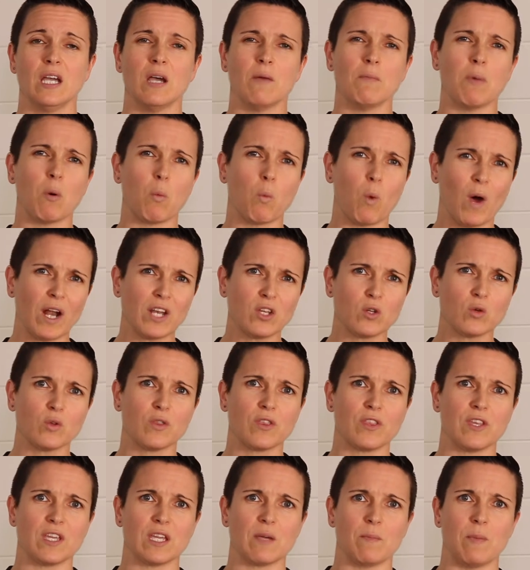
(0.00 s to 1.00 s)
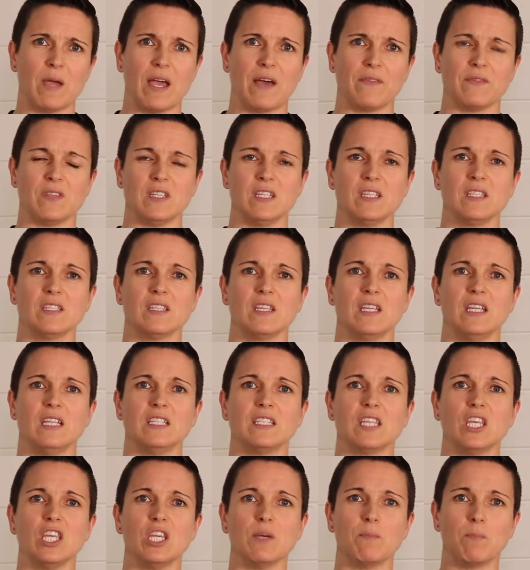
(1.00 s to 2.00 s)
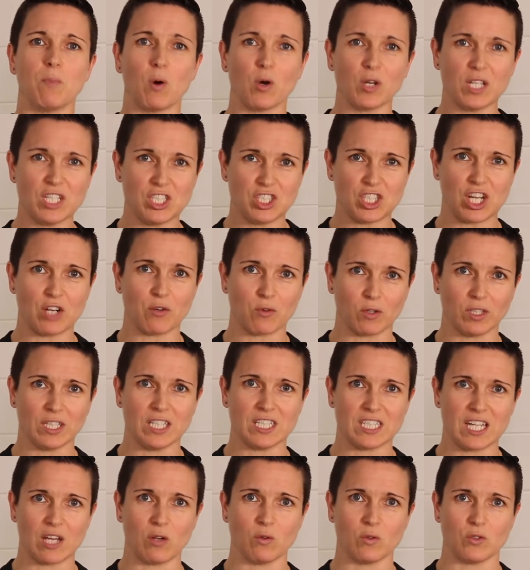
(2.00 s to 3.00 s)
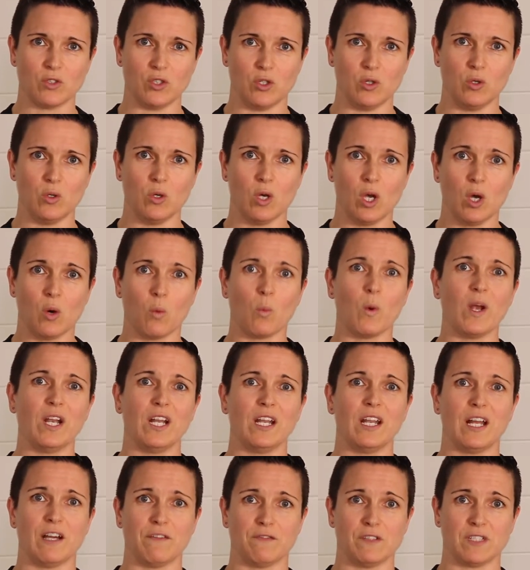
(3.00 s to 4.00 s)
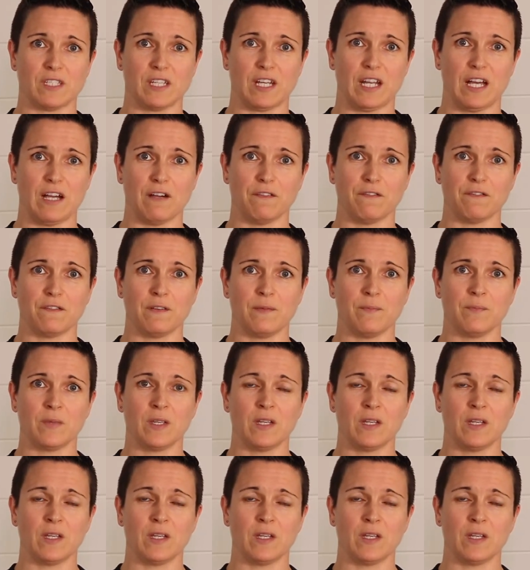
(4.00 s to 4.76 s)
But one good thing about this is that your body generally tells you when enough is enough.